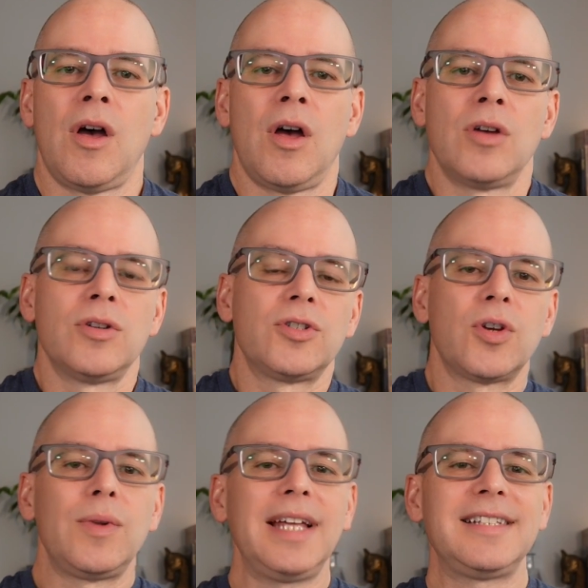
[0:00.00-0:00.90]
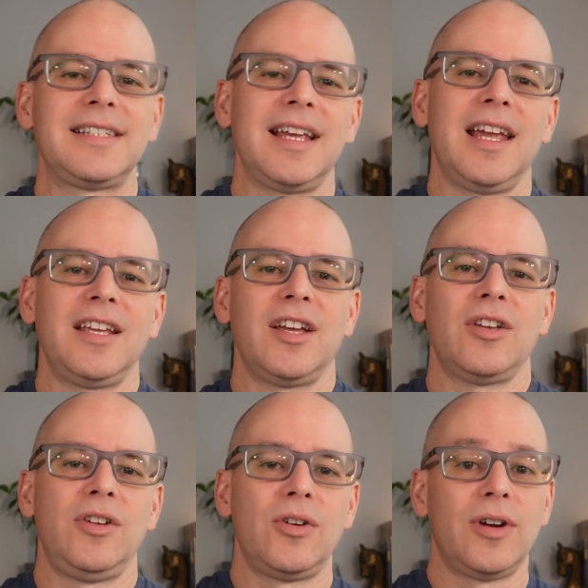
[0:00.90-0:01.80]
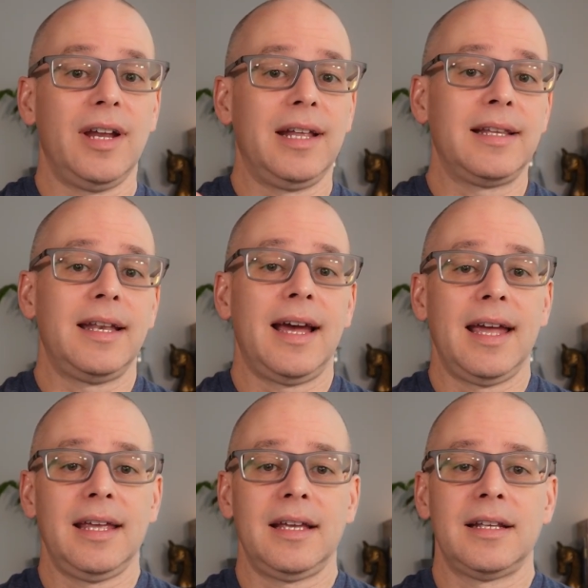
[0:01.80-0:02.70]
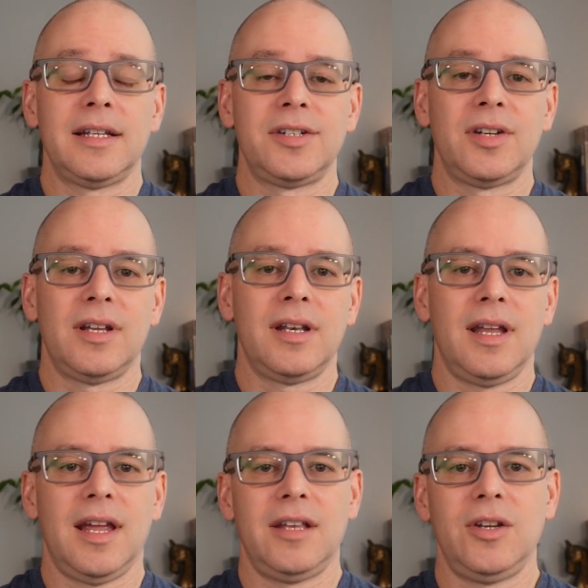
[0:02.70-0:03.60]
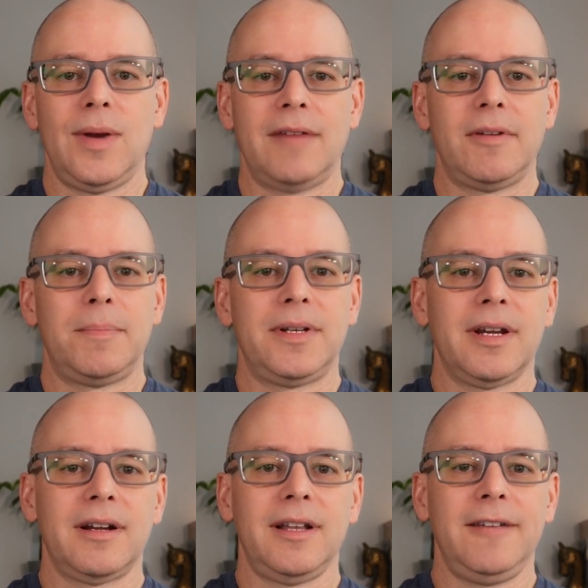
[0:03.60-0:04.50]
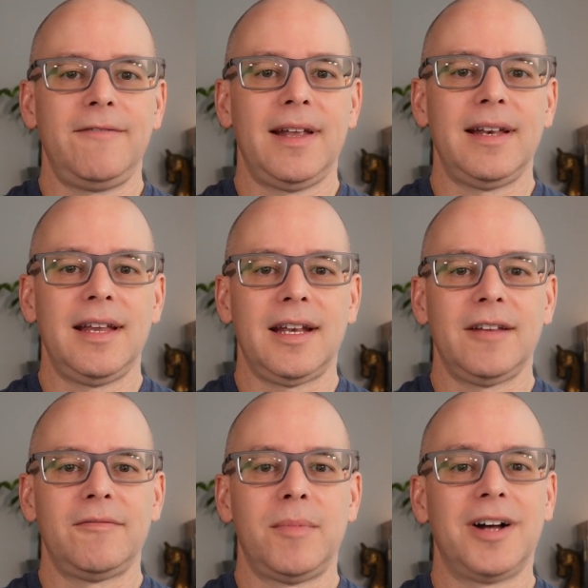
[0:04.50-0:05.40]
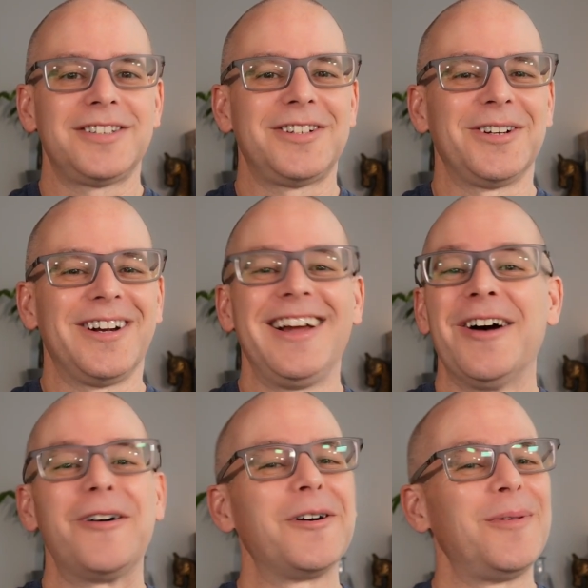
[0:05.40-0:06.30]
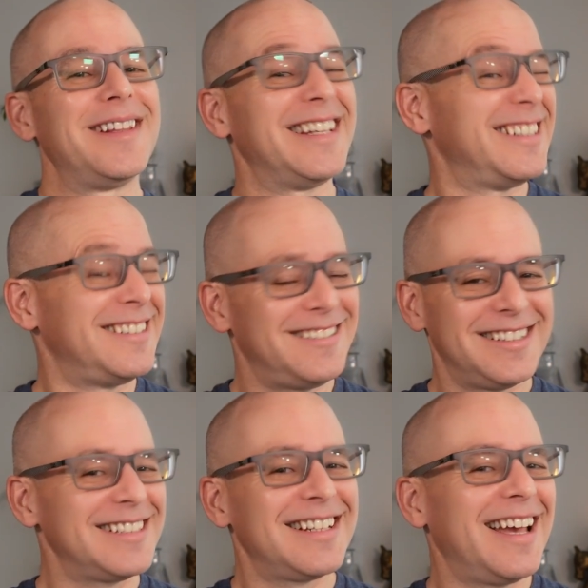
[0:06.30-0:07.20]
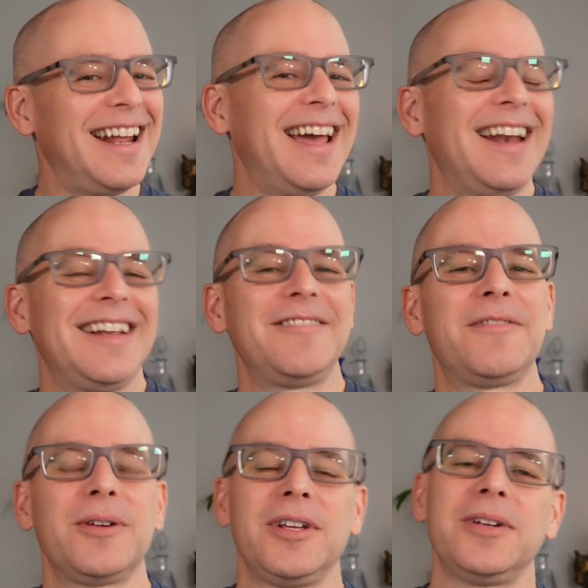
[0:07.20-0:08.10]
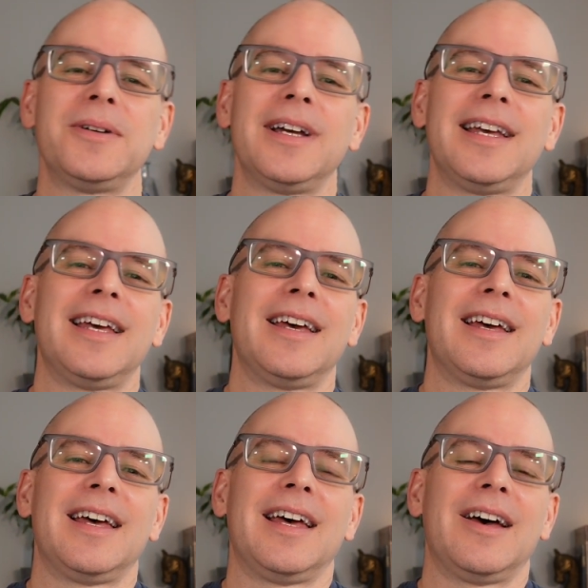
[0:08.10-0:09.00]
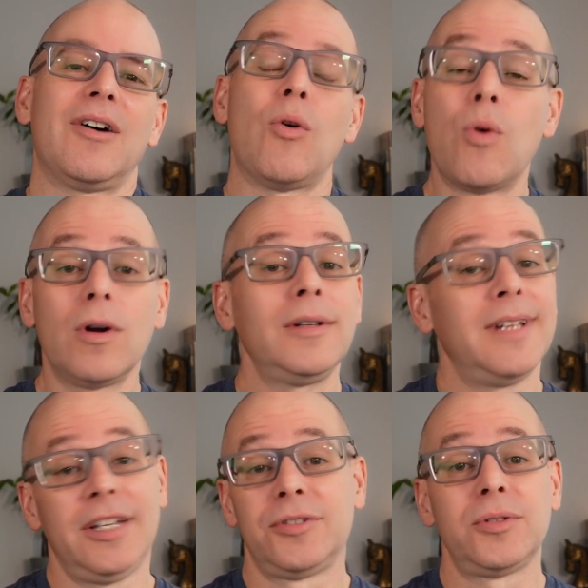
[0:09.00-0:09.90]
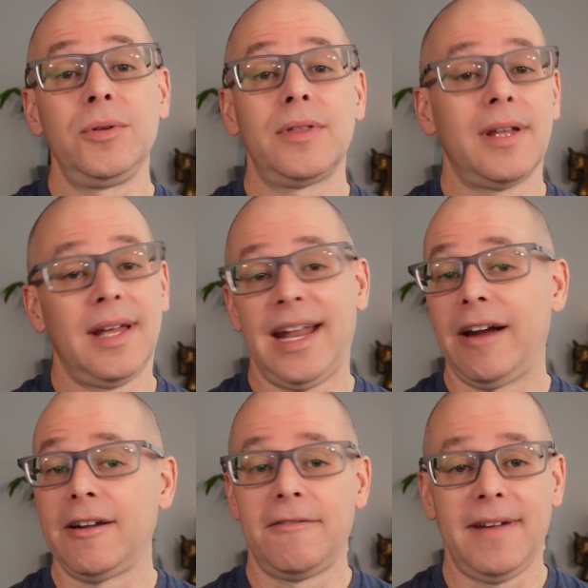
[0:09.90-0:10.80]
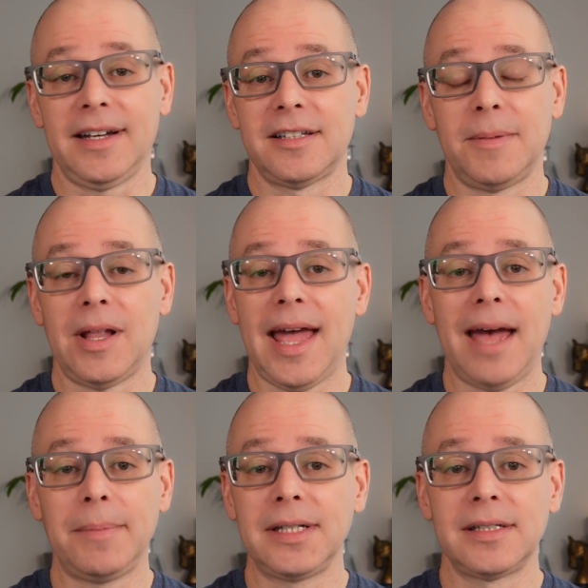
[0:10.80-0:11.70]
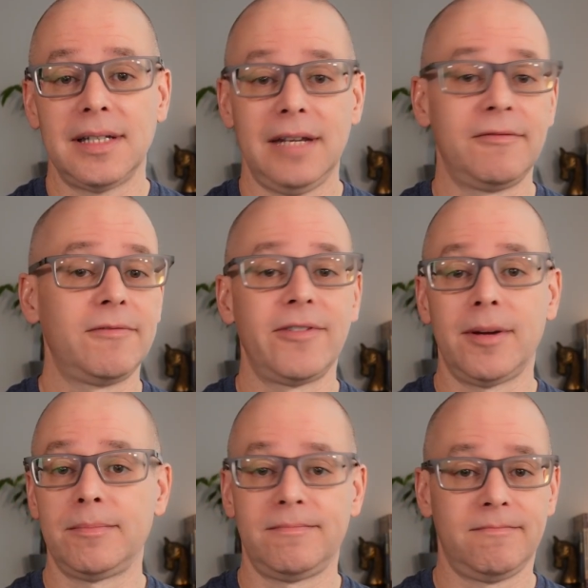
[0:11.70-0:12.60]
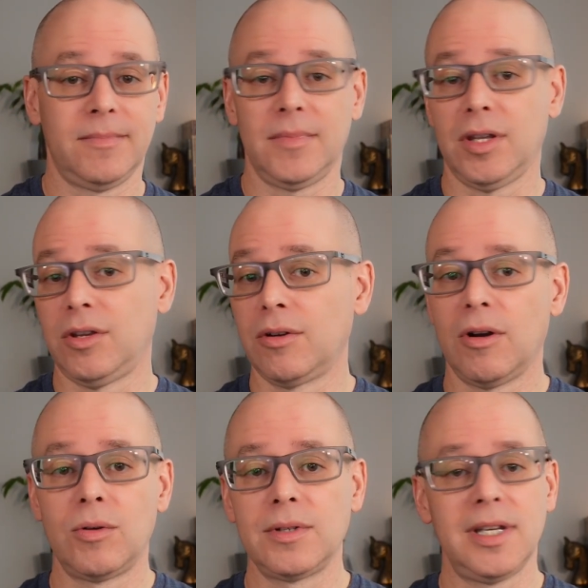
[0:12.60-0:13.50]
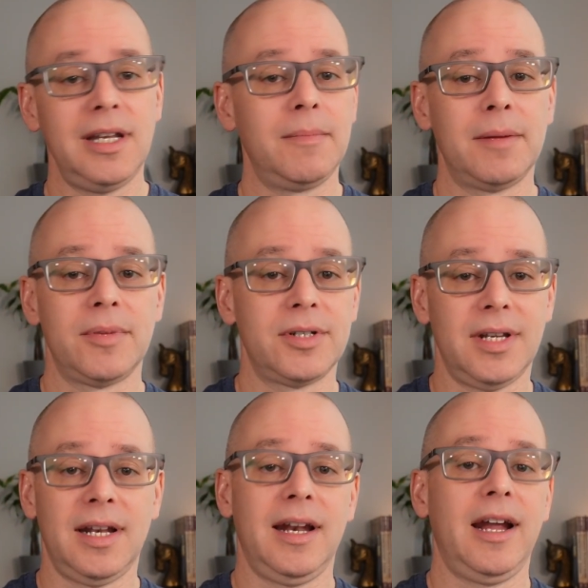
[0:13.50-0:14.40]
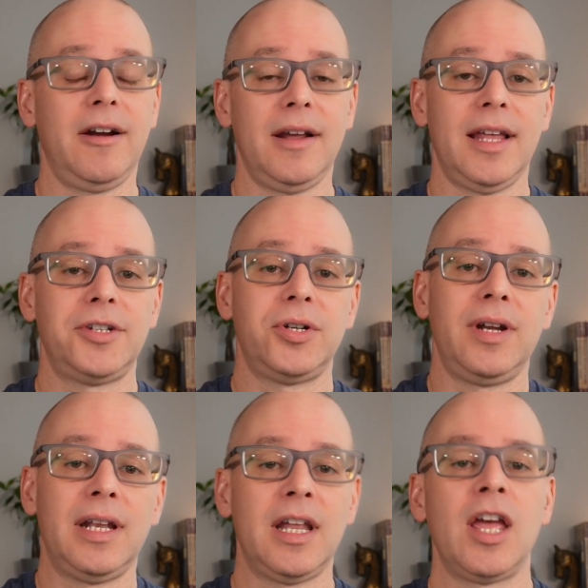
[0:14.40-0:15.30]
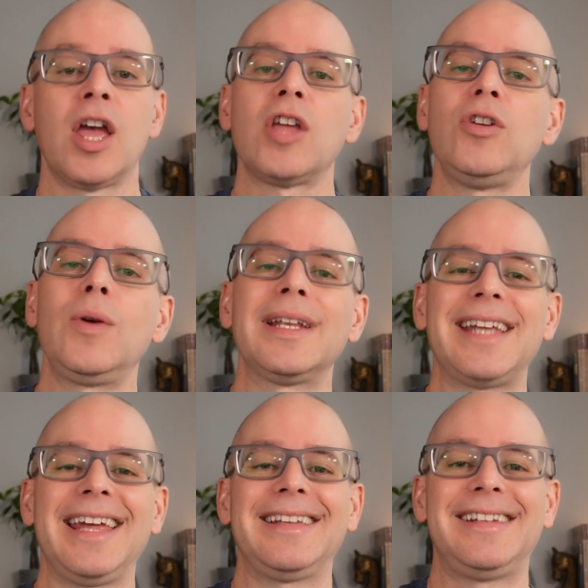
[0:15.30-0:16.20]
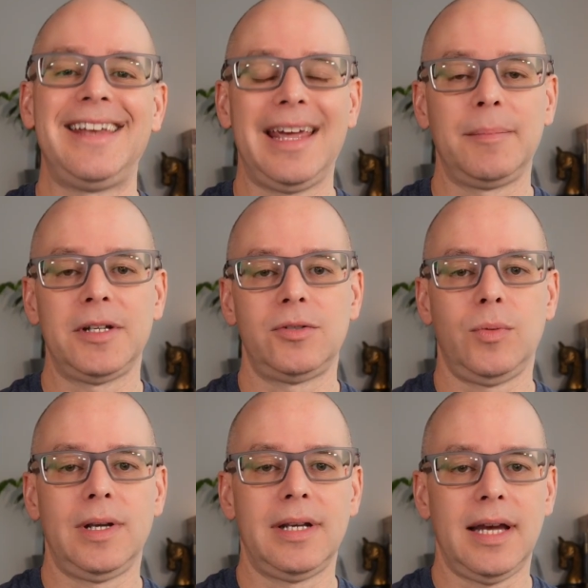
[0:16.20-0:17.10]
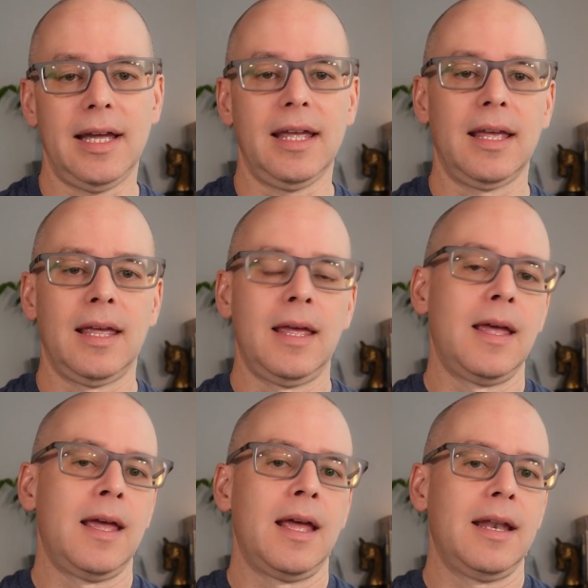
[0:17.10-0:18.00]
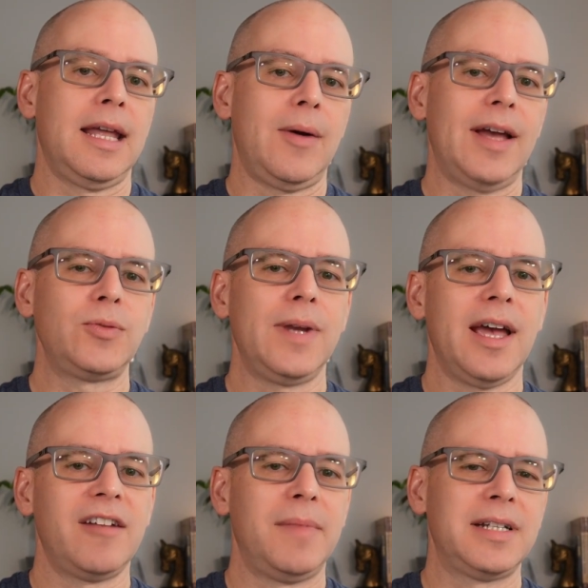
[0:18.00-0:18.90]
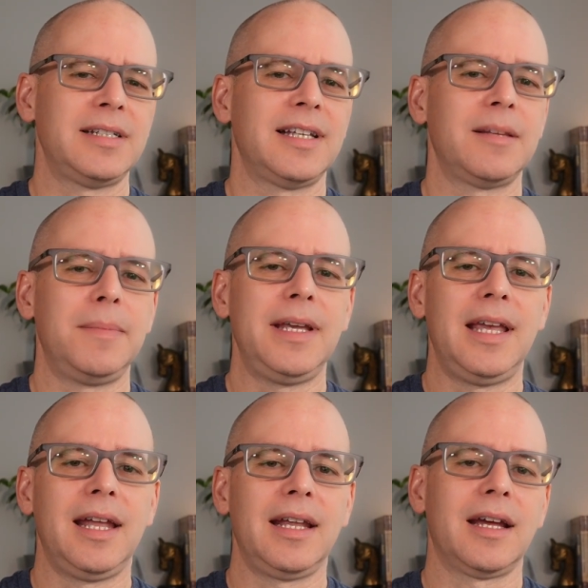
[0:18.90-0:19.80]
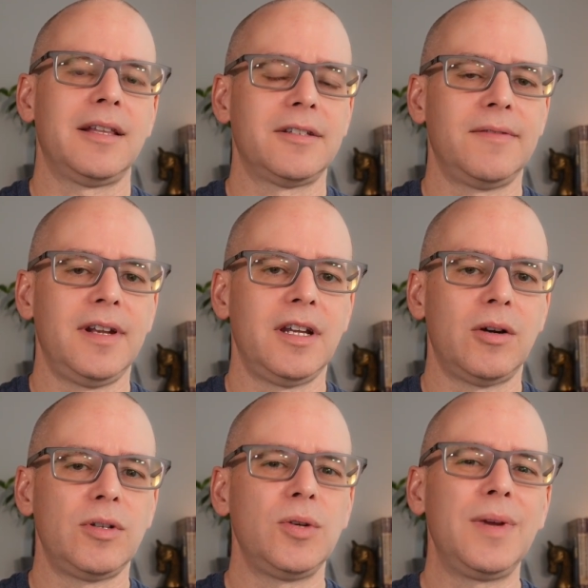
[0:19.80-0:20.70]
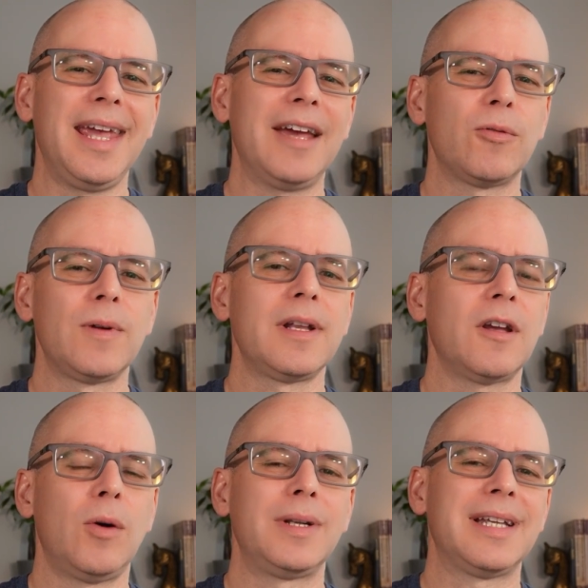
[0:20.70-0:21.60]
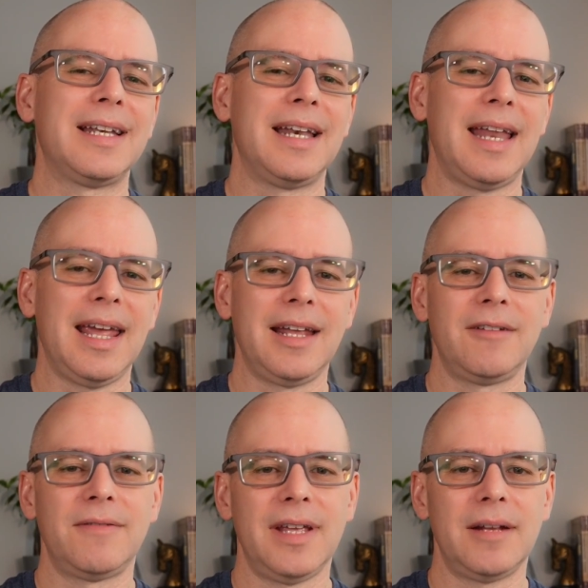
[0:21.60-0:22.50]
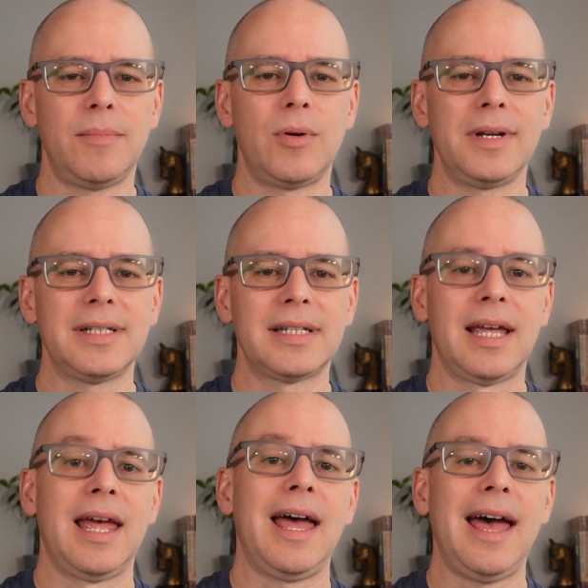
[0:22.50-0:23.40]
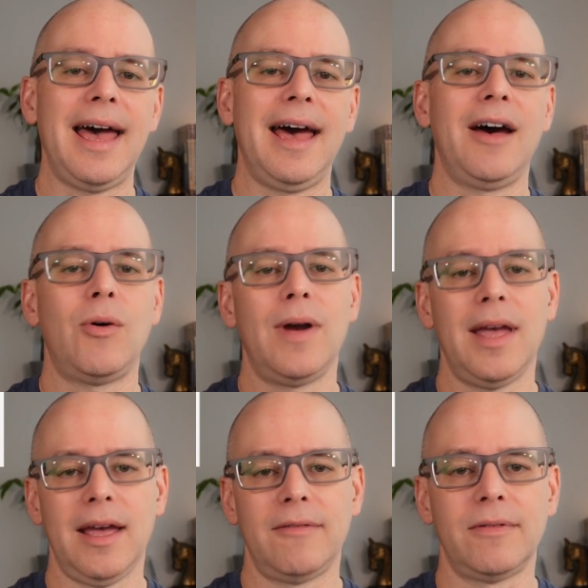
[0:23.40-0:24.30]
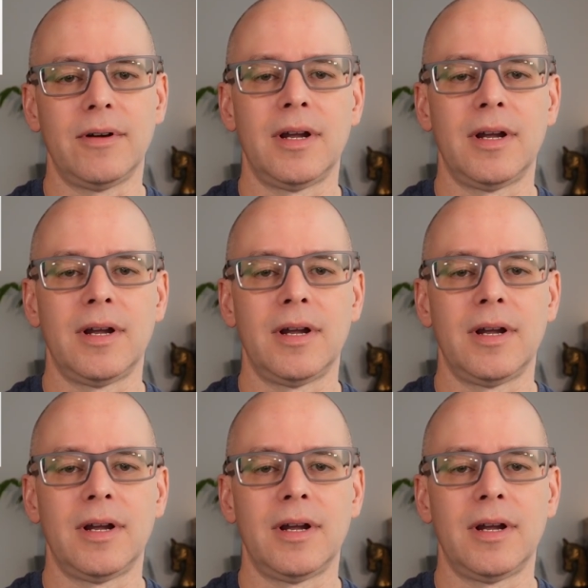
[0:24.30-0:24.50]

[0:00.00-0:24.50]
So let's say you're in the dying condition and you have a particularly vindictive monster or one that just kind of had it in for you. Or, in truth, an area effect spell happens, even from your own team members in an area that you're in. You can take damage when dying. Now, as we kind of mentioned at the beginning of this video, you can't really go into negative hit points. However,